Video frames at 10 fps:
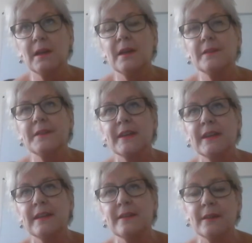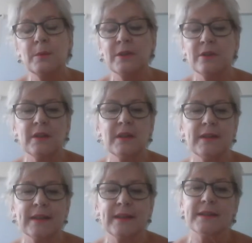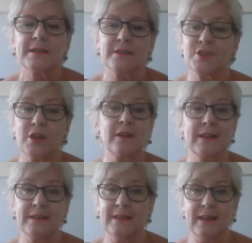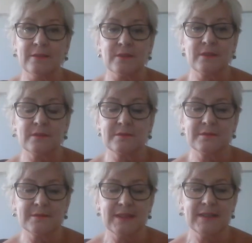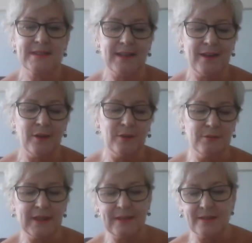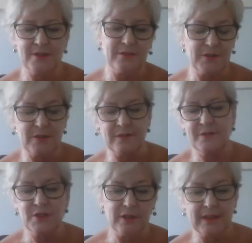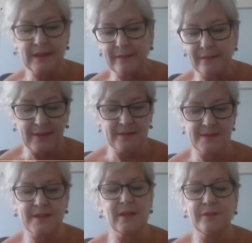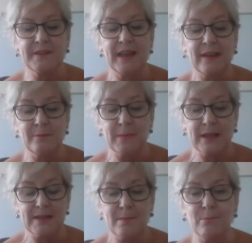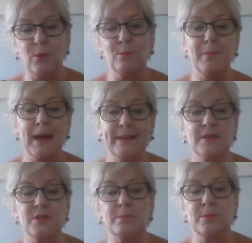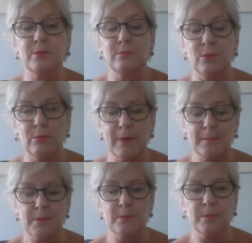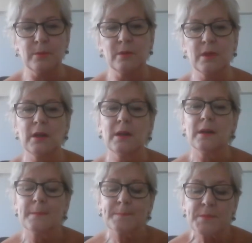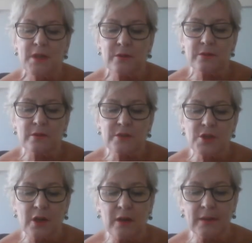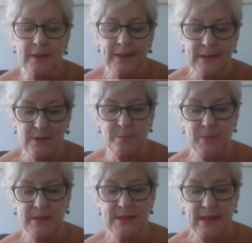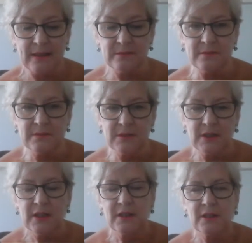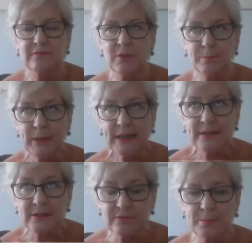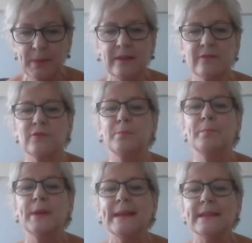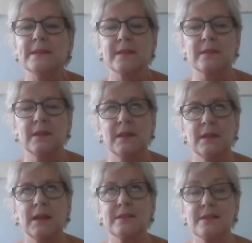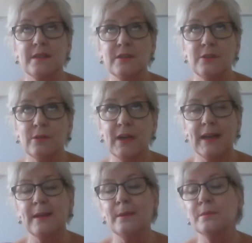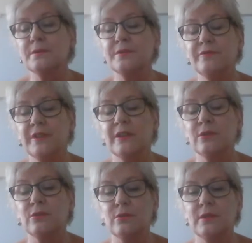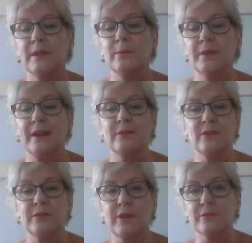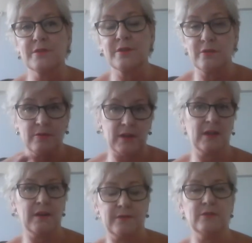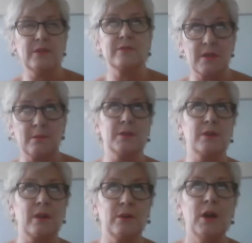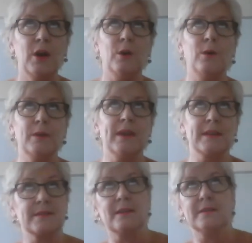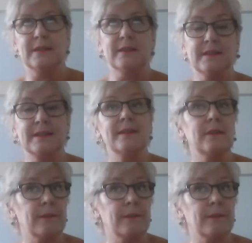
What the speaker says: The key thing when you're learning it is to chunk it down. It's that old adage of chunking stuff down makes it more manageable, more memorable. So chunk each bit down, repeat, repeat, repeat until you are able to recall it without your notes. So you then cover your notes up and you go, oh yes, da-de-da-de-da.